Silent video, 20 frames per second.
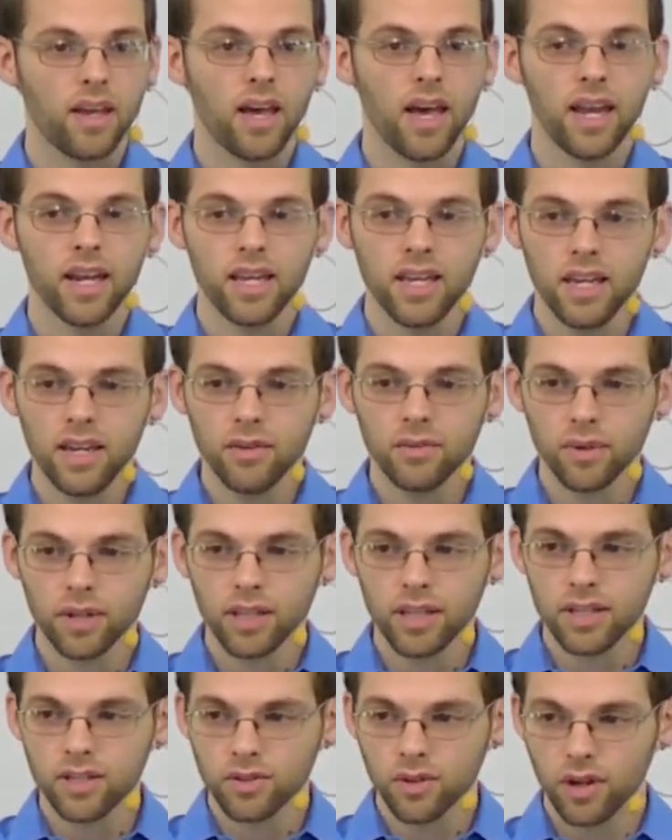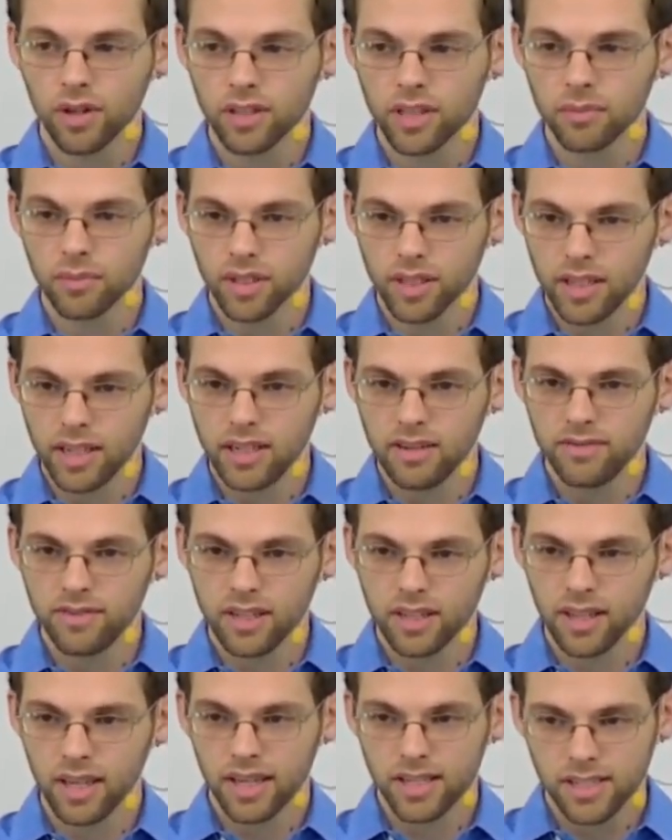and he really strongly believed
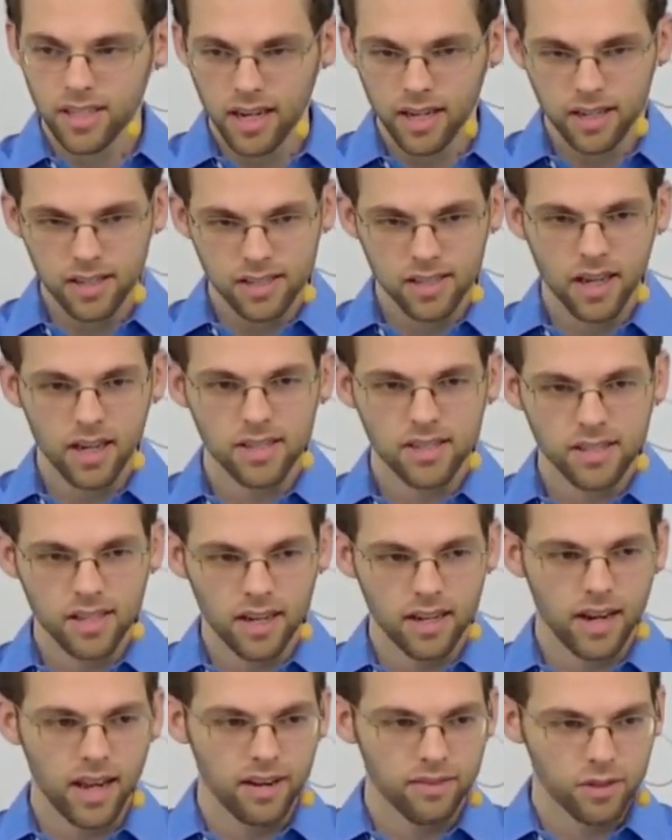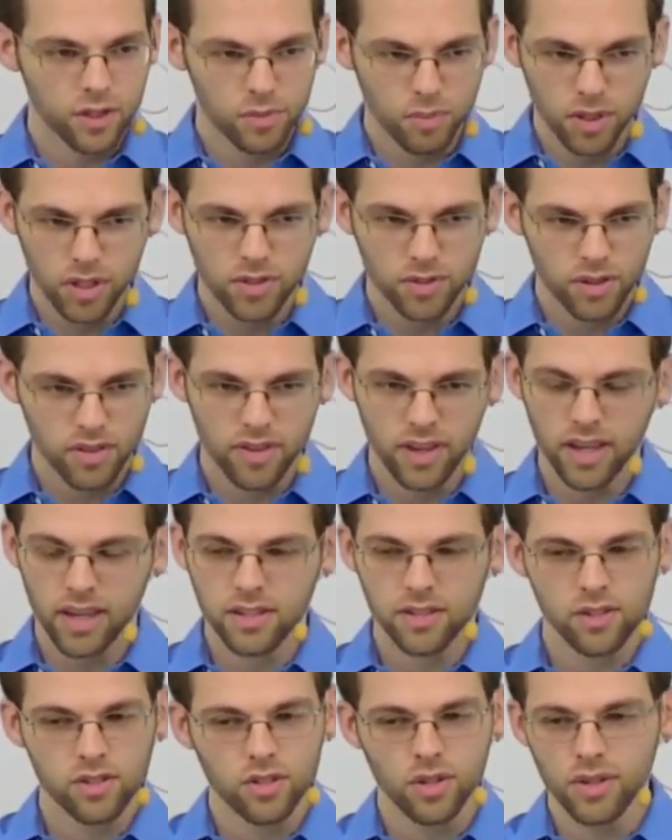in like setting aside Sunday for spiritual
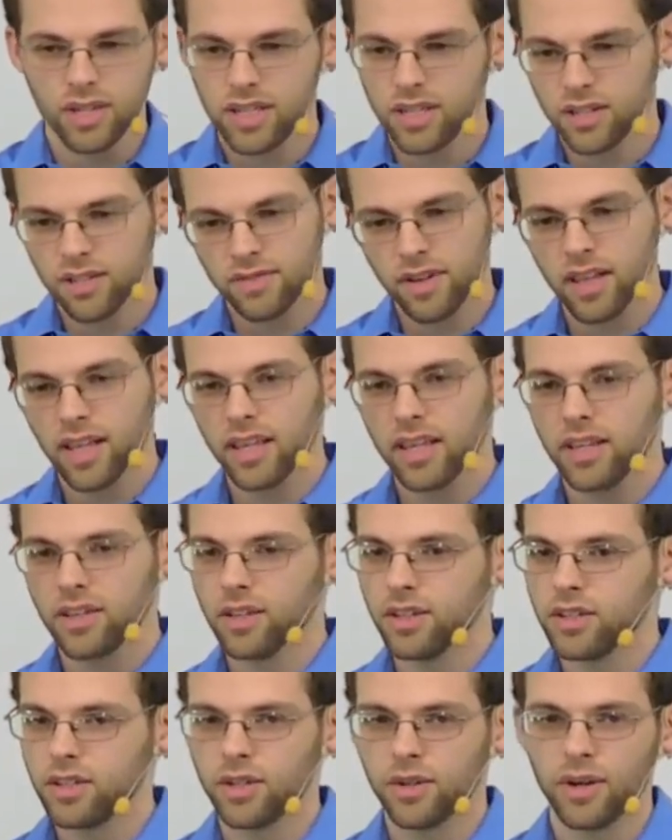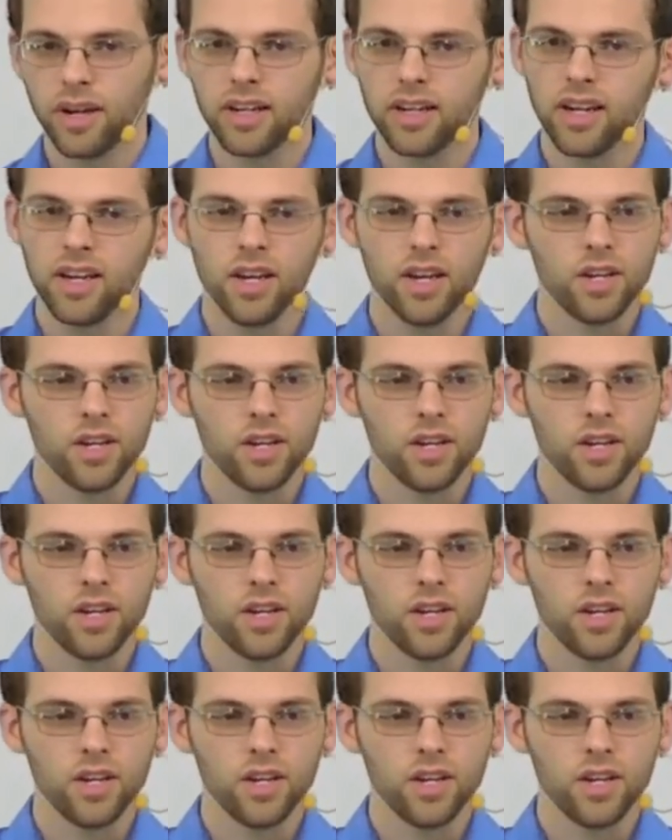things, and so he just felt like he couldn't do it.